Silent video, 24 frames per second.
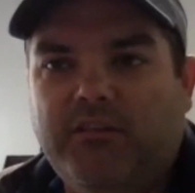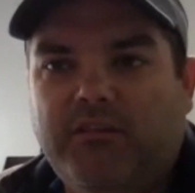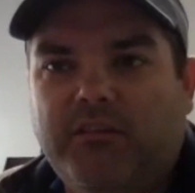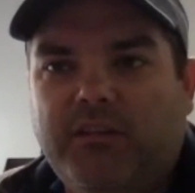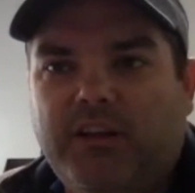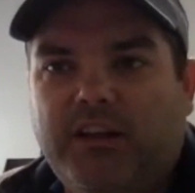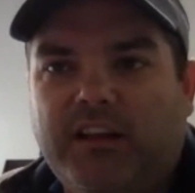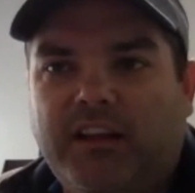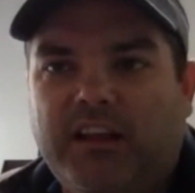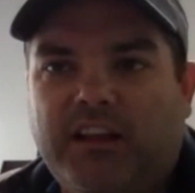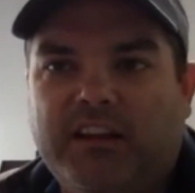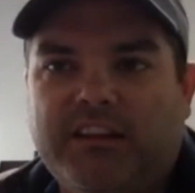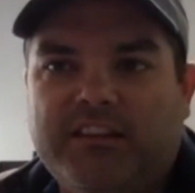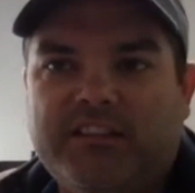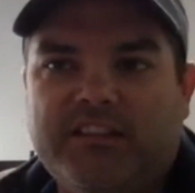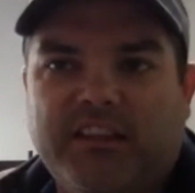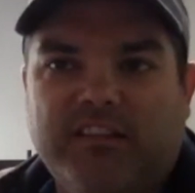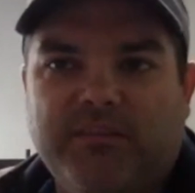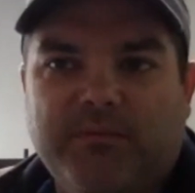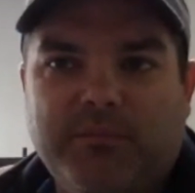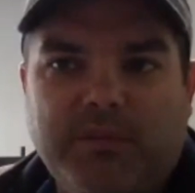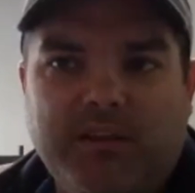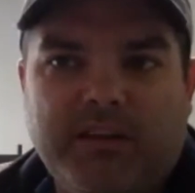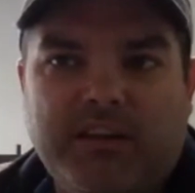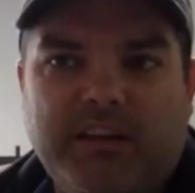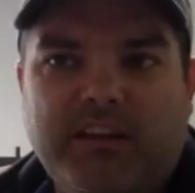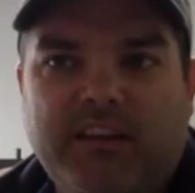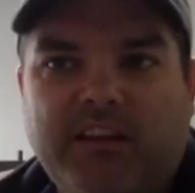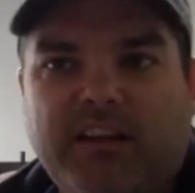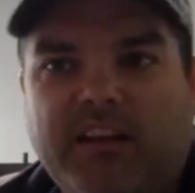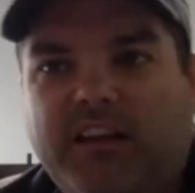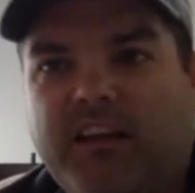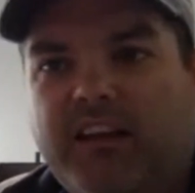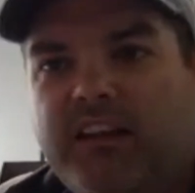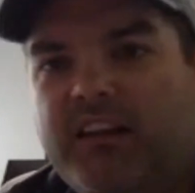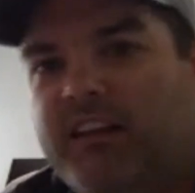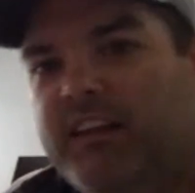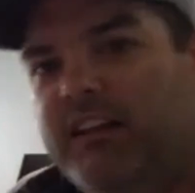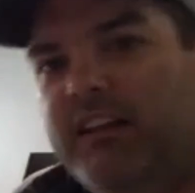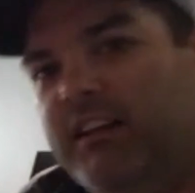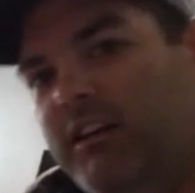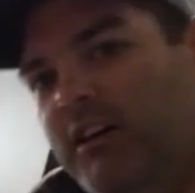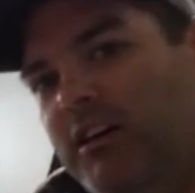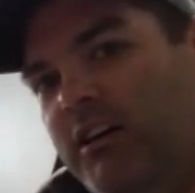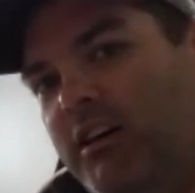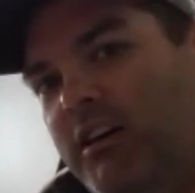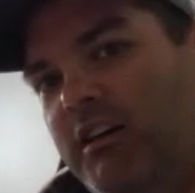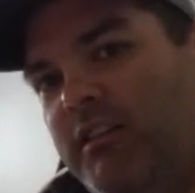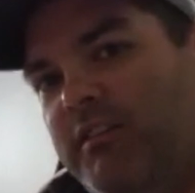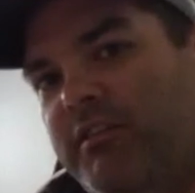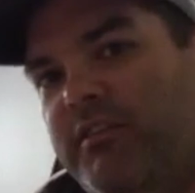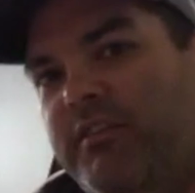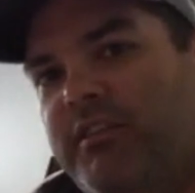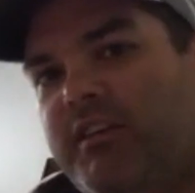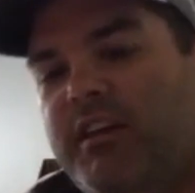I got to save money. I got laid off.